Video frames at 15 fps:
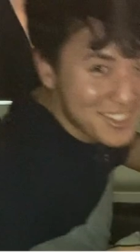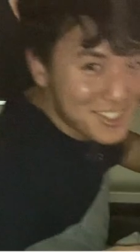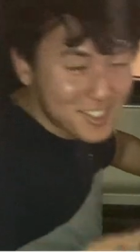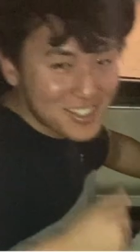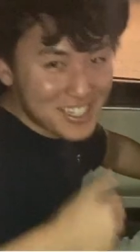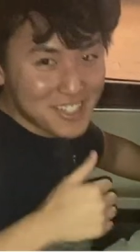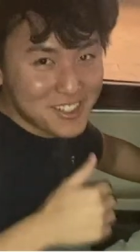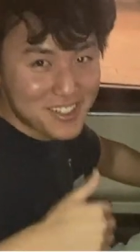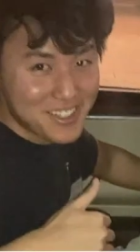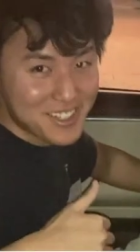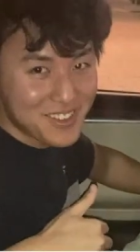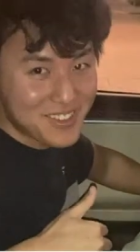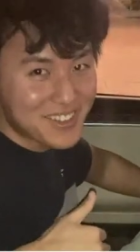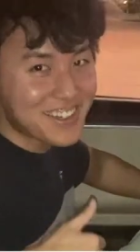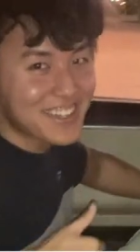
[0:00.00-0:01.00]
good? What's good? Tesla
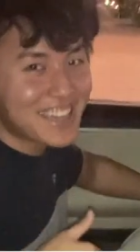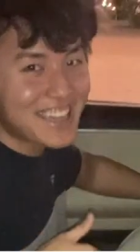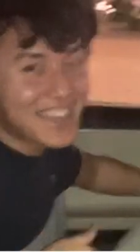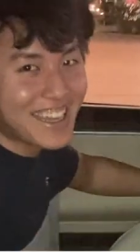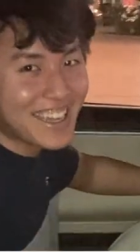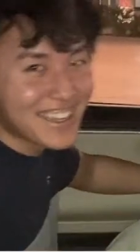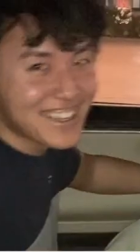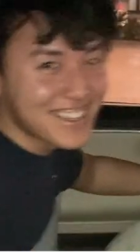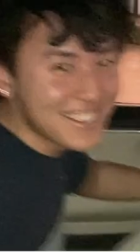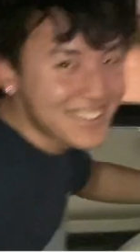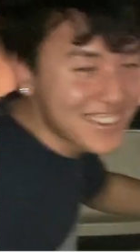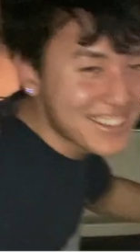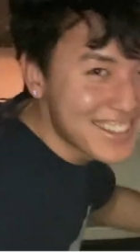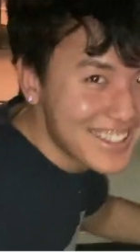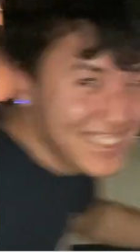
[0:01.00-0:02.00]
Delivery Guy. It's
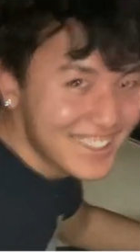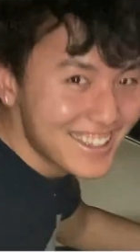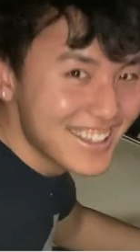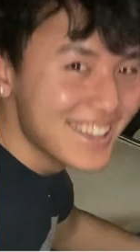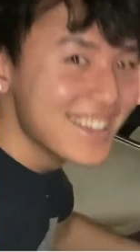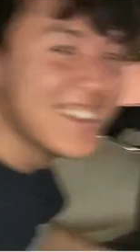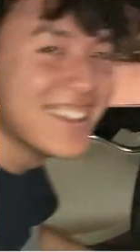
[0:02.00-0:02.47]
Tesla Delivery